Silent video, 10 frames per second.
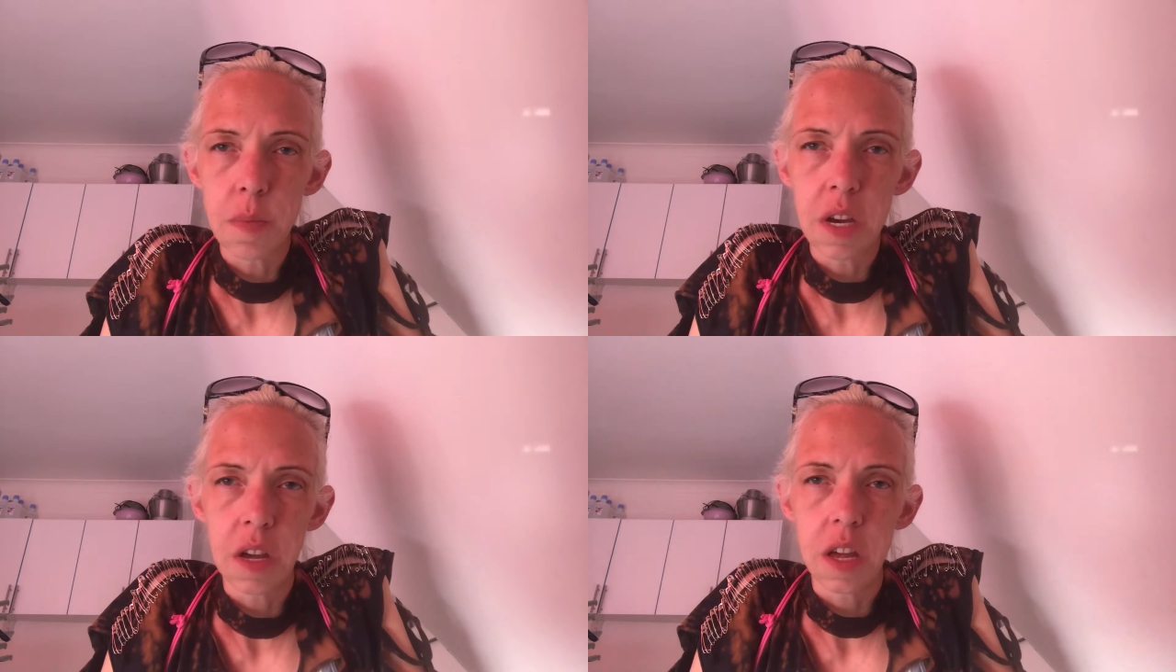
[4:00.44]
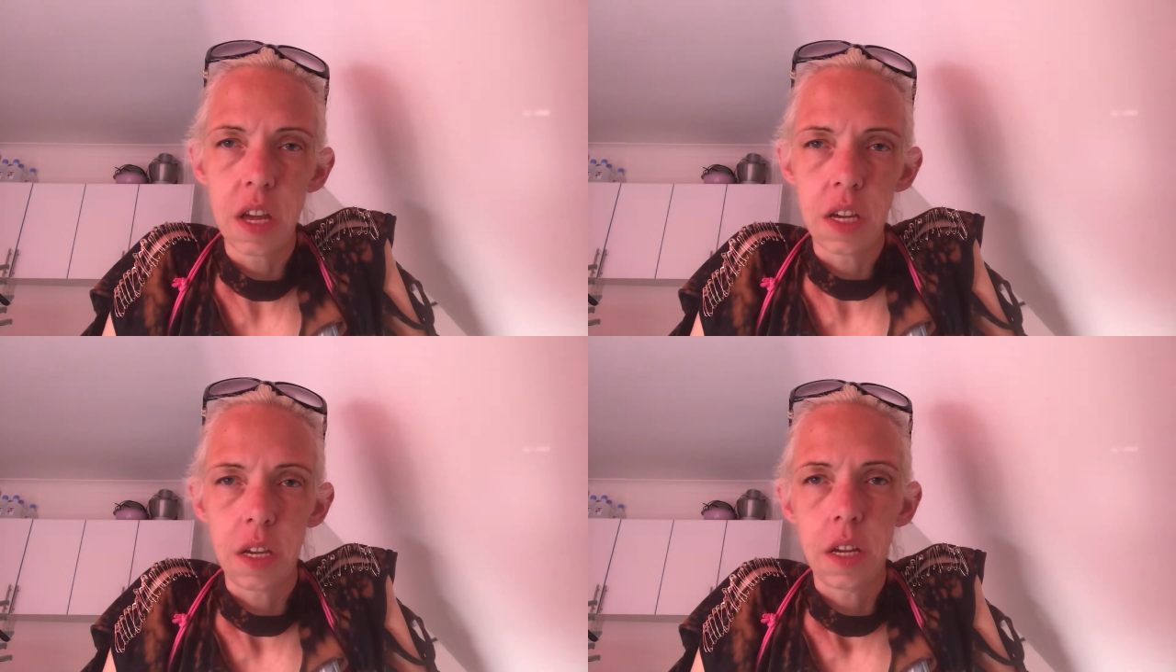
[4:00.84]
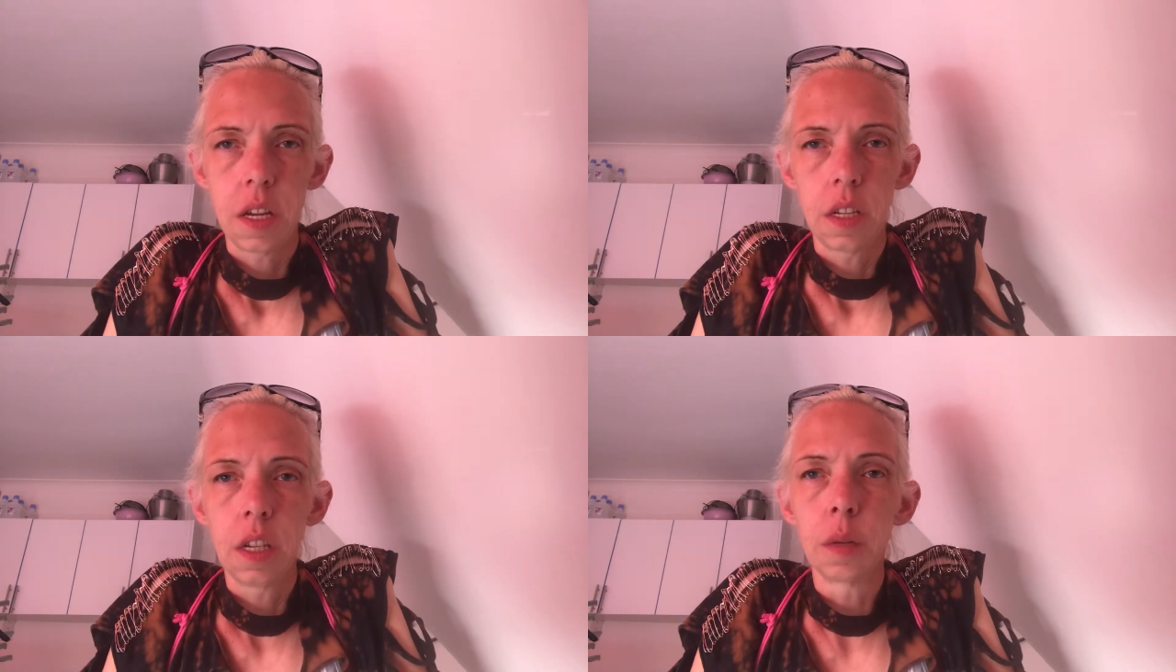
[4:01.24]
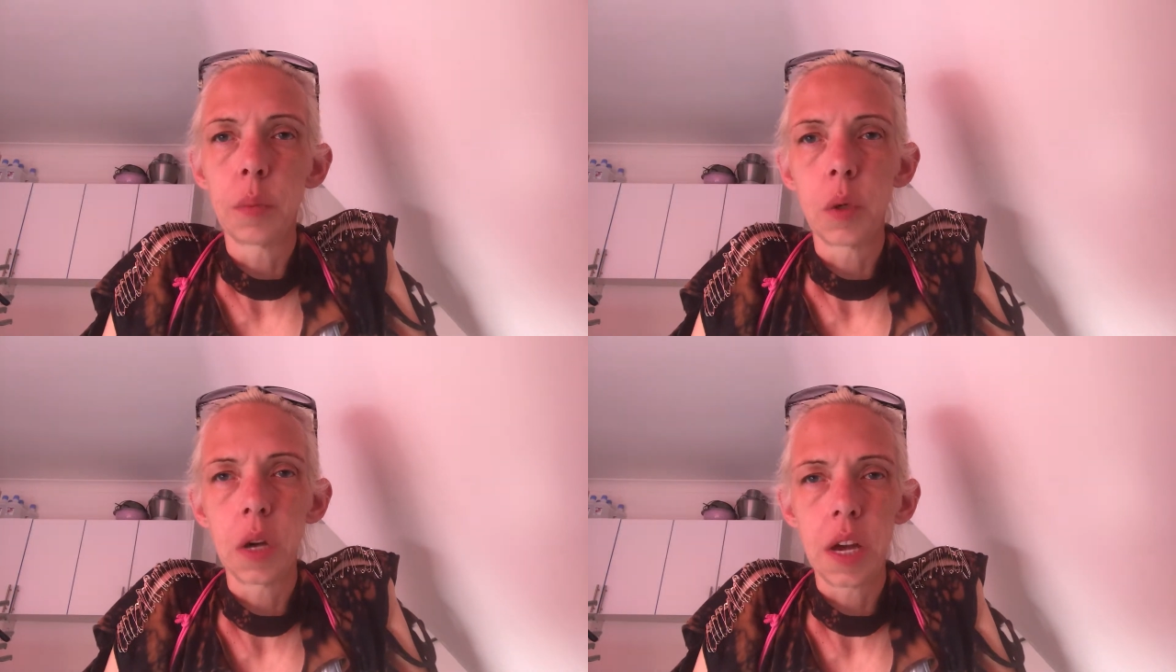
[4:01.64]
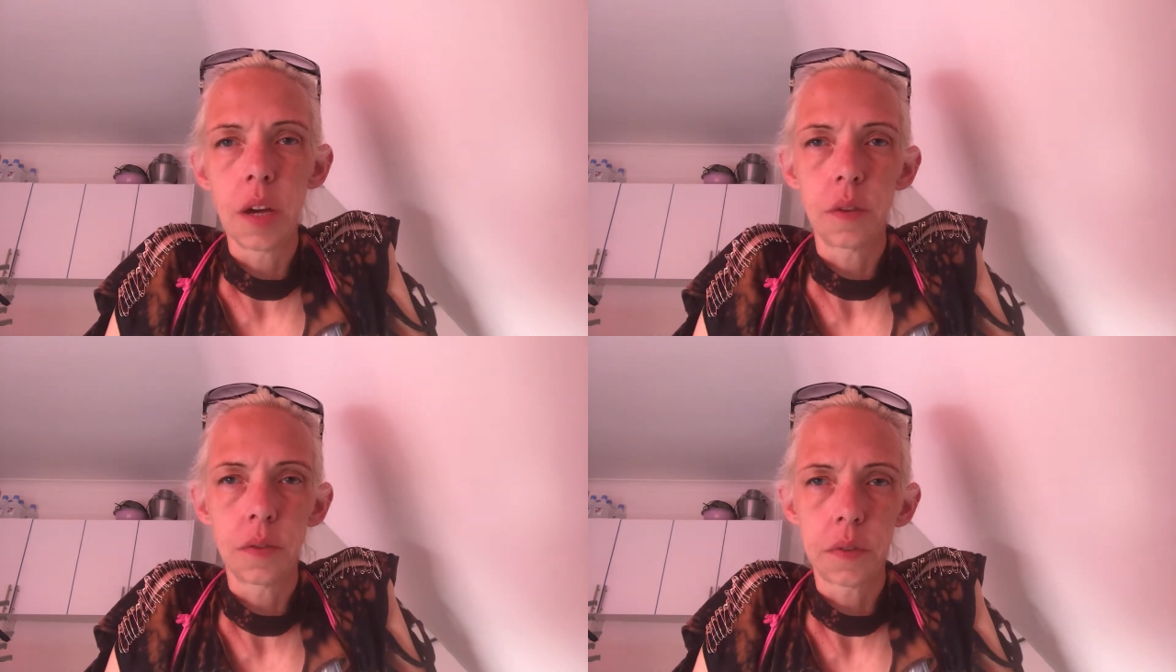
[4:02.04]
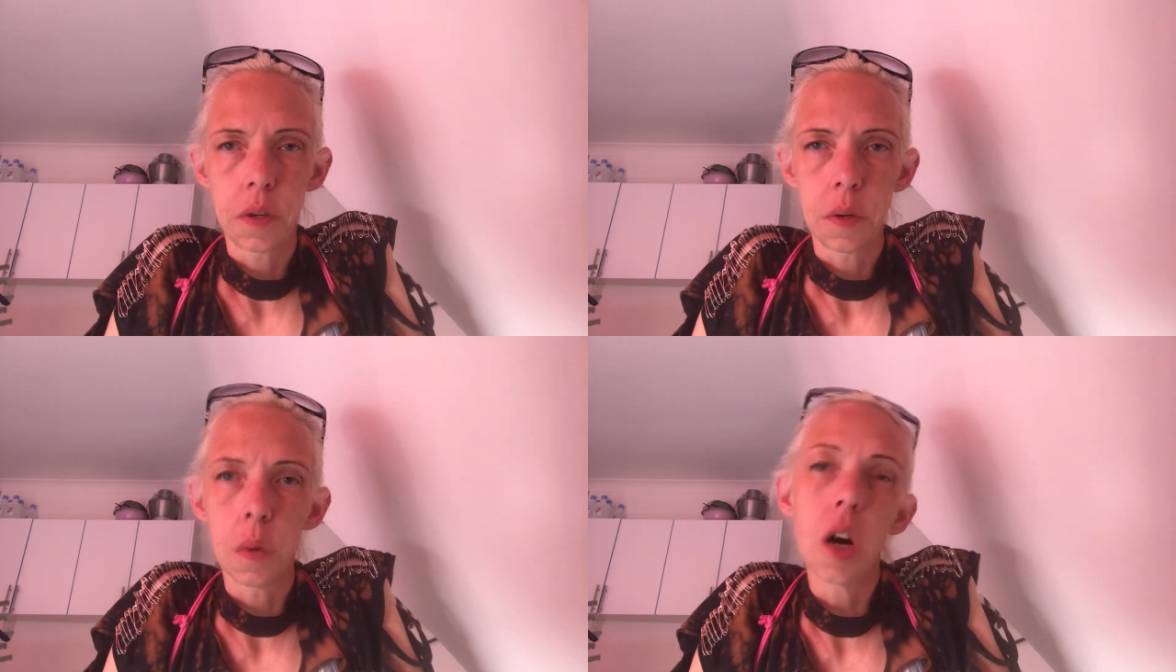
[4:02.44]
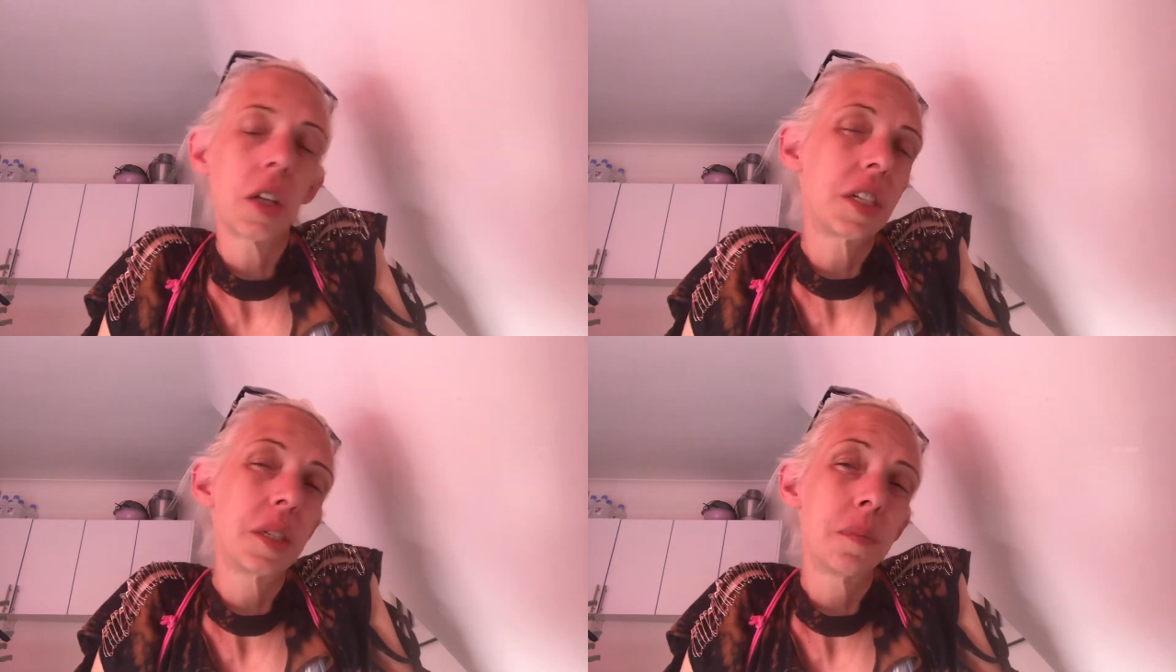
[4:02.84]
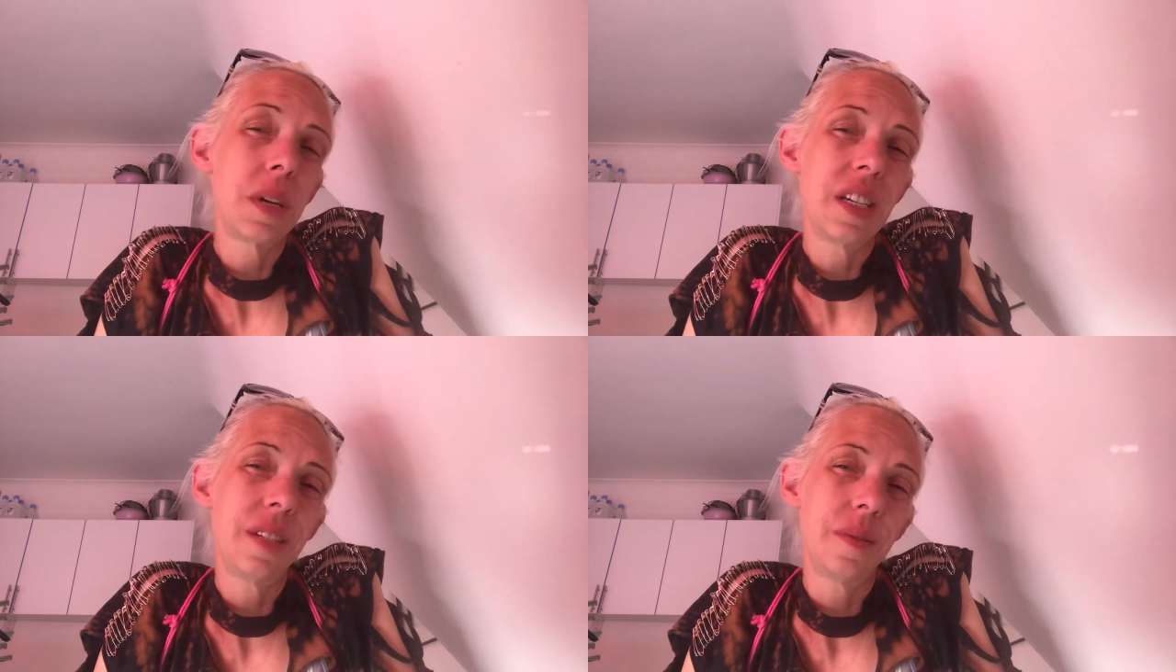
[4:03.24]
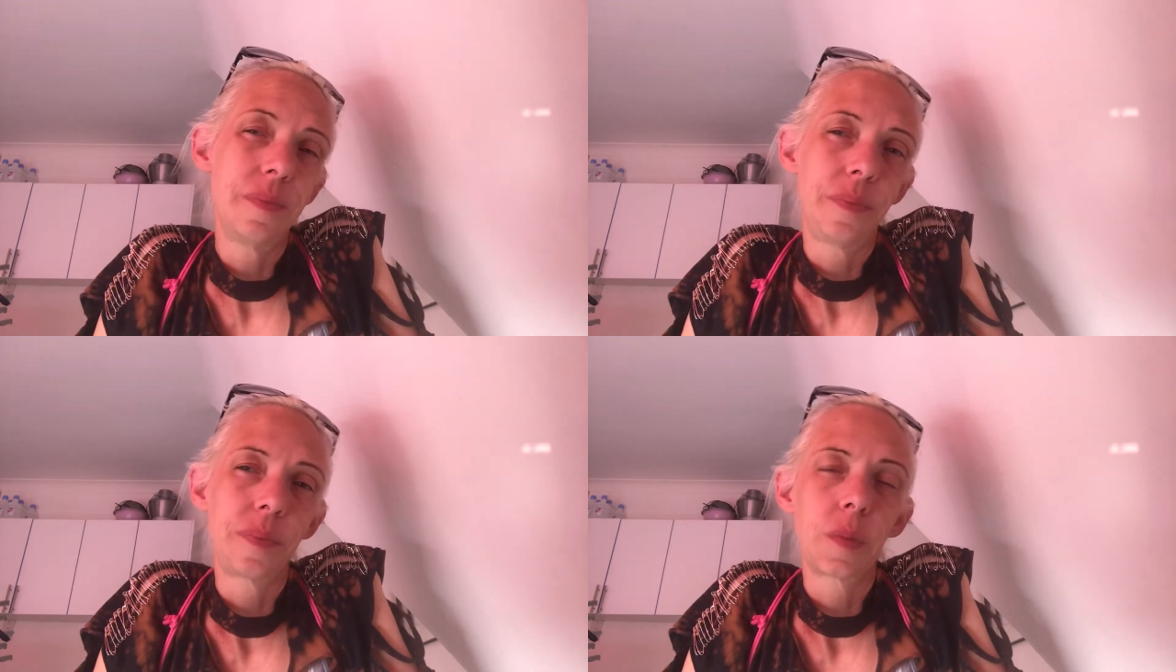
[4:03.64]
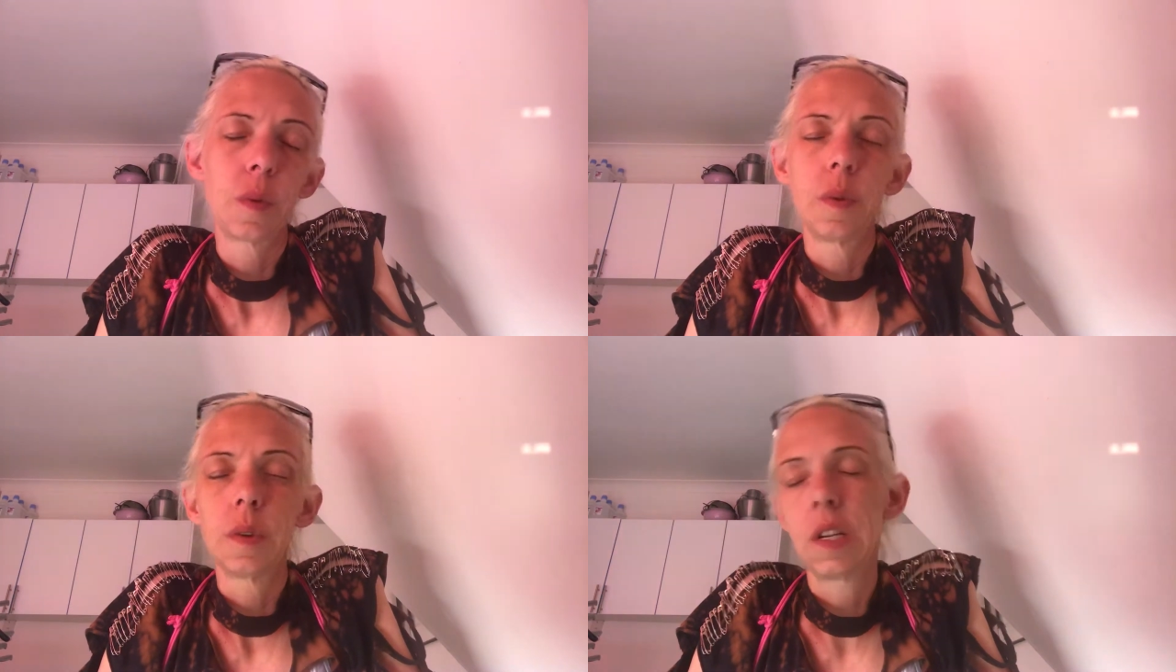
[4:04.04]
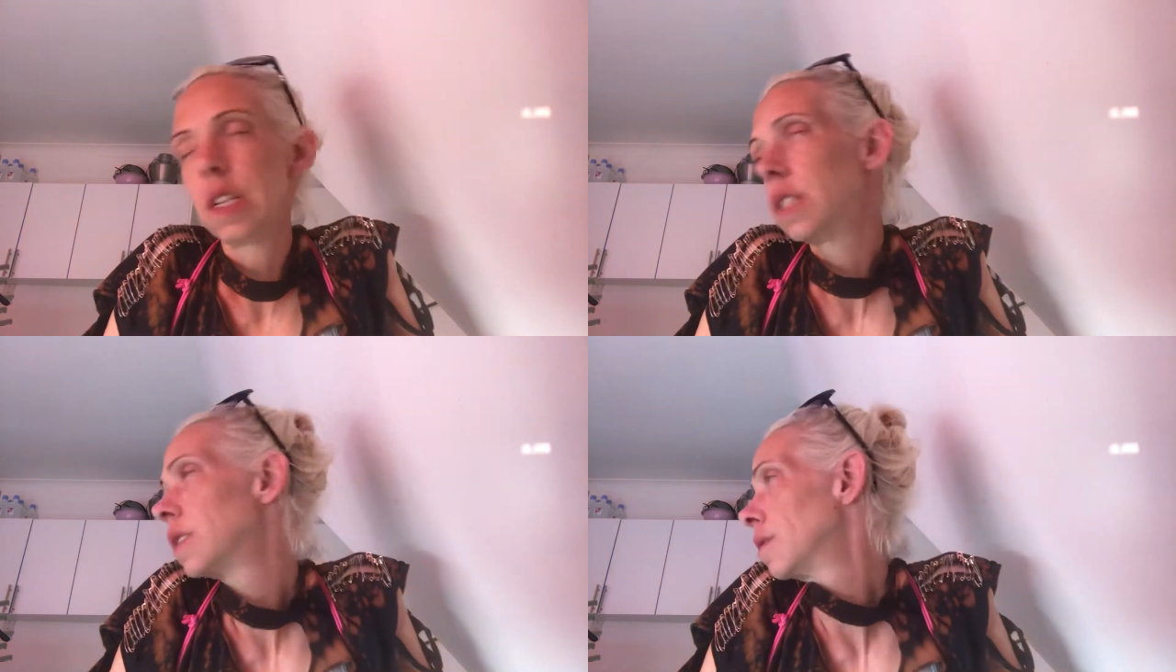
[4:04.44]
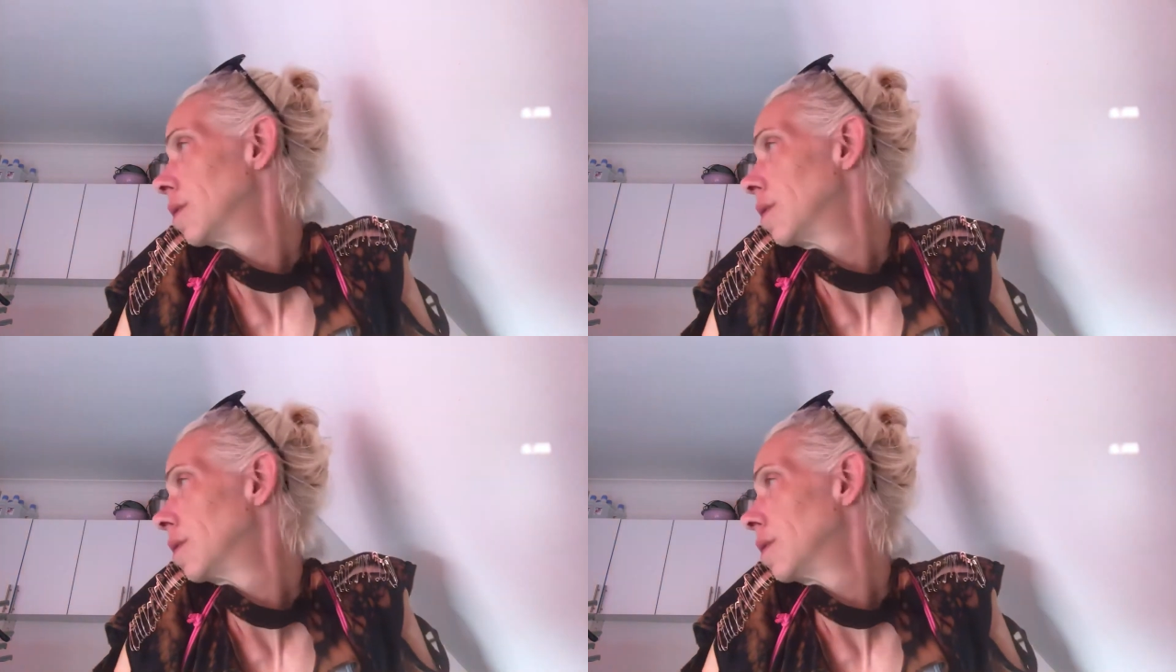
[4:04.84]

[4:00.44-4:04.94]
my little boy out for a walk in a bit. But he's